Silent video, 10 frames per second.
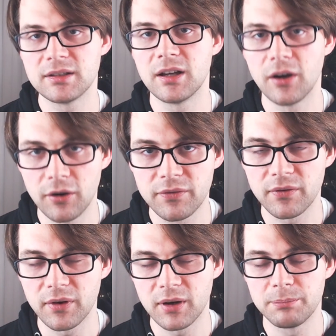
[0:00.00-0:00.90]
over
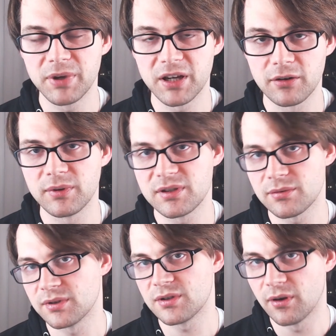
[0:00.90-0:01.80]
a bigger
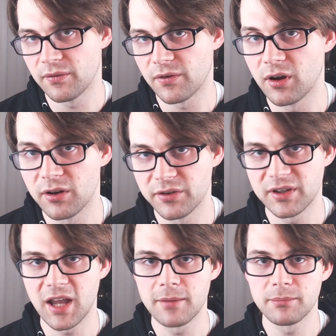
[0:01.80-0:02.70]
resource overall in the
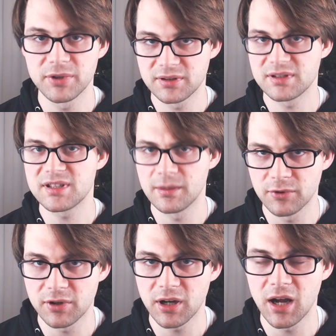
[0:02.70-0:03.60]
game, but
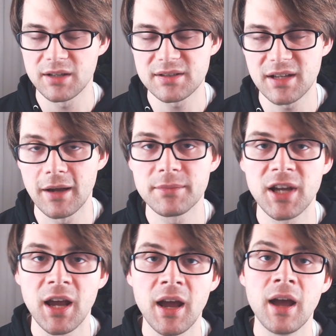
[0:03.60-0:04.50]
similar concept.
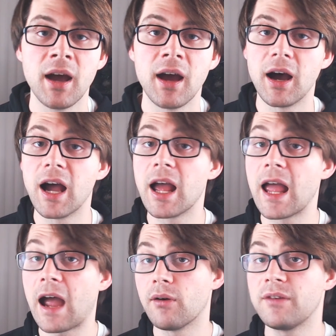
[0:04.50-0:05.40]

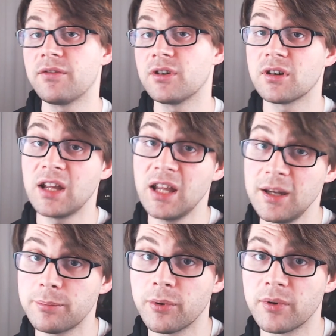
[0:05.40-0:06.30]
However, your hit
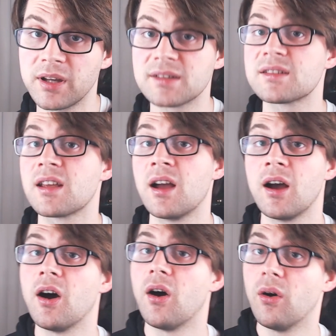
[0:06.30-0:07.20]
points
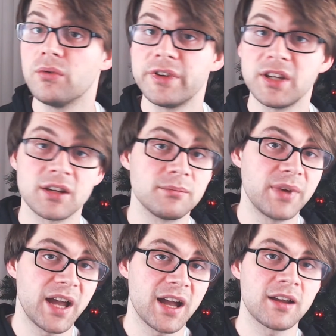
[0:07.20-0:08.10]
only come
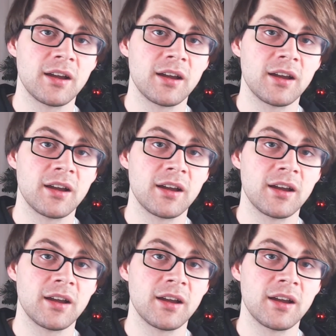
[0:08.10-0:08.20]
back